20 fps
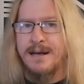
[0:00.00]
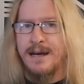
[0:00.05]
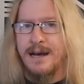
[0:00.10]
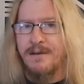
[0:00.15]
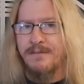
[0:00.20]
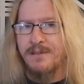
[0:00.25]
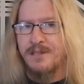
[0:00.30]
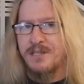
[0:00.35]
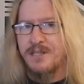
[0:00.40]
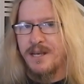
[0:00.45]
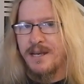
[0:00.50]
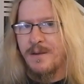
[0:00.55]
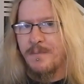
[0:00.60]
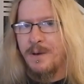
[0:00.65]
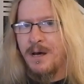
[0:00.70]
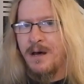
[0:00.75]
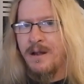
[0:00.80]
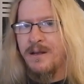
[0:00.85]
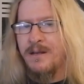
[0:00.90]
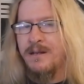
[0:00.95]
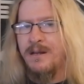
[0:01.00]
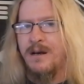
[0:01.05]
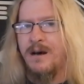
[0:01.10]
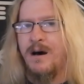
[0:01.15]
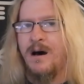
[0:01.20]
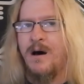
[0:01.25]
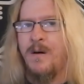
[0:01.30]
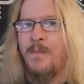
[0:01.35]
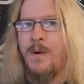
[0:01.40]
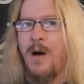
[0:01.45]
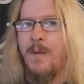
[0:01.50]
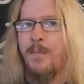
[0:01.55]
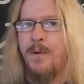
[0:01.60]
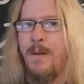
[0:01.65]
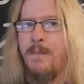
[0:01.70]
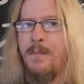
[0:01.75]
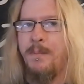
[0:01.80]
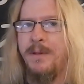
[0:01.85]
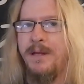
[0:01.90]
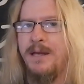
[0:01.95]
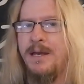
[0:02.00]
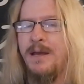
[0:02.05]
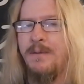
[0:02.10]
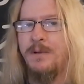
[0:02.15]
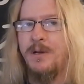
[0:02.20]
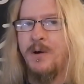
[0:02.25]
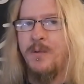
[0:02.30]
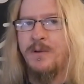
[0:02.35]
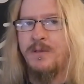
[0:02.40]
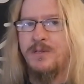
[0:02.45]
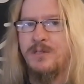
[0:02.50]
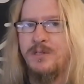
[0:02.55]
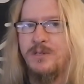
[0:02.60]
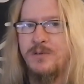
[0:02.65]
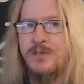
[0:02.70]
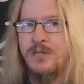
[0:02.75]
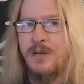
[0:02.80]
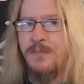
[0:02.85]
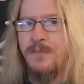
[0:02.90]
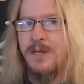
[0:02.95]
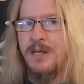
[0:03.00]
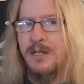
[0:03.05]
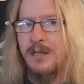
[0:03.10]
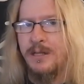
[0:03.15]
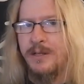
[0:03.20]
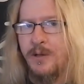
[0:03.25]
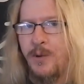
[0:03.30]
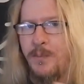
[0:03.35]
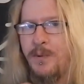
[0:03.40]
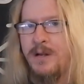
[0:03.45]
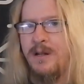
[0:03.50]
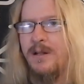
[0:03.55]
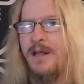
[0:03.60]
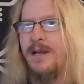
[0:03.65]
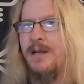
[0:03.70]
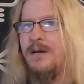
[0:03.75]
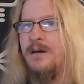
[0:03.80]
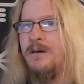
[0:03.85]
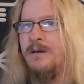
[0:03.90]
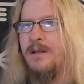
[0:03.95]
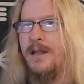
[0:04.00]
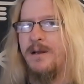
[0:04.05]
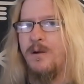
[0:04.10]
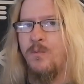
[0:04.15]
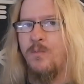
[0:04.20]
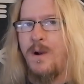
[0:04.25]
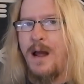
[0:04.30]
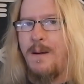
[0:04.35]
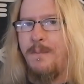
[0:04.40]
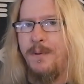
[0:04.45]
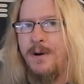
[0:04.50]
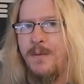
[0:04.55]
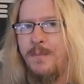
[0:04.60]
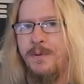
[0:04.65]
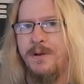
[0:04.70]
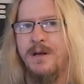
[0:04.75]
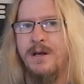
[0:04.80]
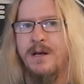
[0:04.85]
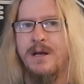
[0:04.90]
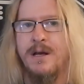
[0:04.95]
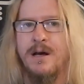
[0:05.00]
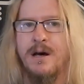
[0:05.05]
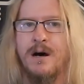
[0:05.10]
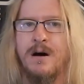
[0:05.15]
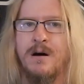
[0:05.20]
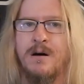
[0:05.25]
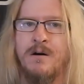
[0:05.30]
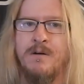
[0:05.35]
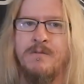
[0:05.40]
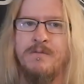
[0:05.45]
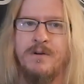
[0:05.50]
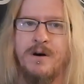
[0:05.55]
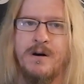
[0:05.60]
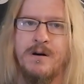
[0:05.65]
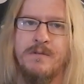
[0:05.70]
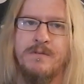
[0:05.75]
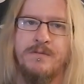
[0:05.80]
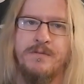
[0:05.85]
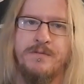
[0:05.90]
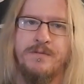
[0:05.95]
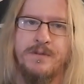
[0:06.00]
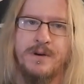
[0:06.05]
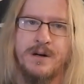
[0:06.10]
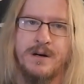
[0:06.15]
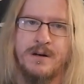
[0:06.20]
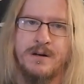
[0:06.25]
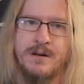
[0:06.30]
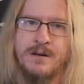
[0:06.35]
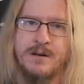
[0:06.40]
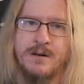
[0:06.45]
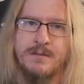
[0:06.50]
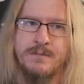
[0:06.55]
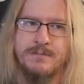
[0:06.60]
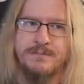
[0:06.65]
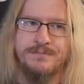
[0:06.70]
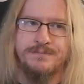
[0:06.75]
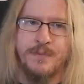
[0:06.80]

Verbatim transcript: have to say about it. Um, I'll probably am going to do something a little bit like a like a wrap up of of uh,